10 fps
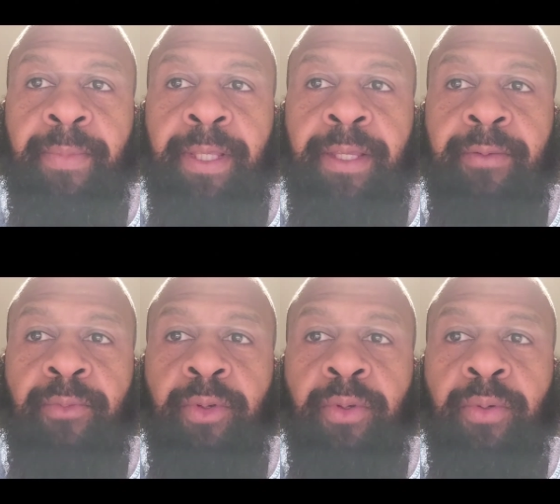that
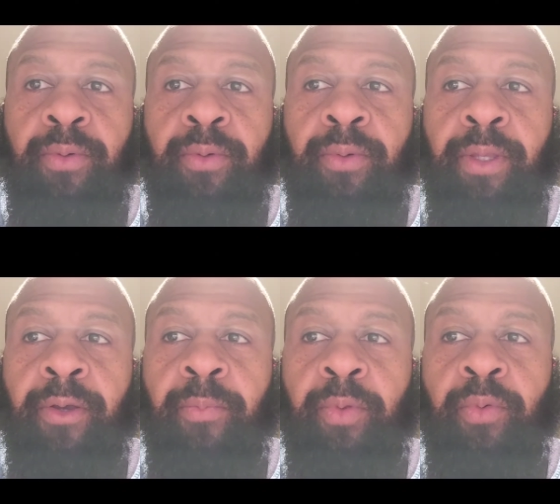will
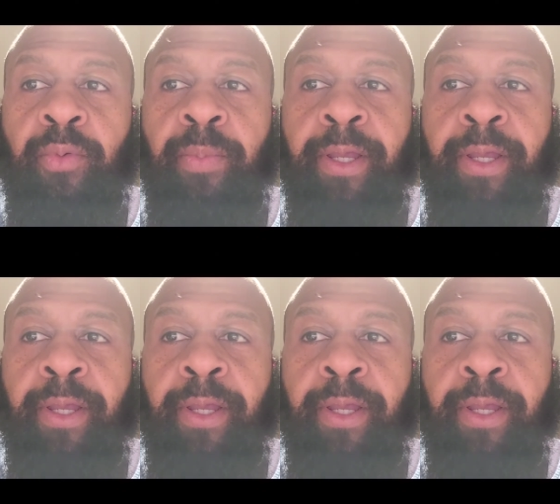help you with